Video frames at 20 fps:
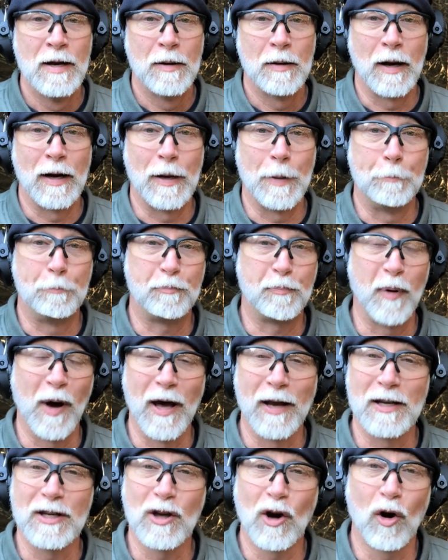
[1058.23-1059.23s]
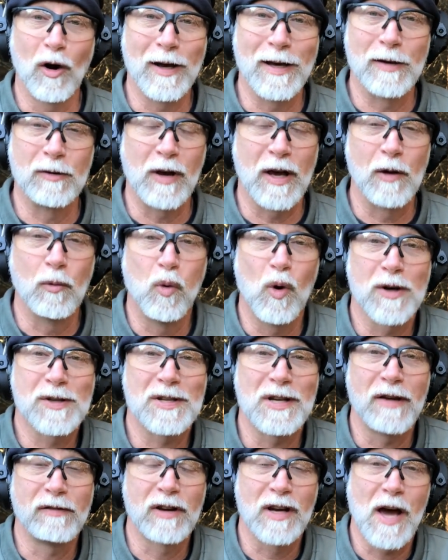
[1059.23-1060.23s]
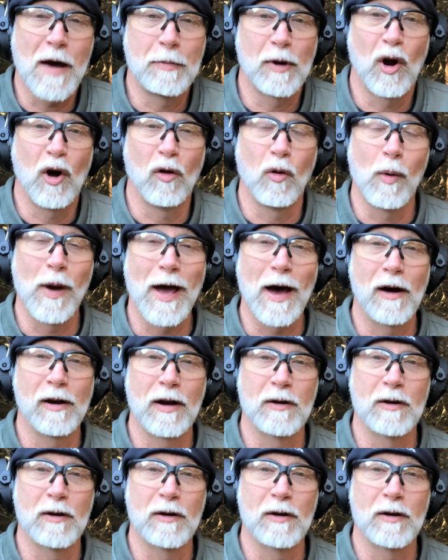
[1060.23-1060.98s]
Uh, but, you know, it, it wasn't even coming all the way out,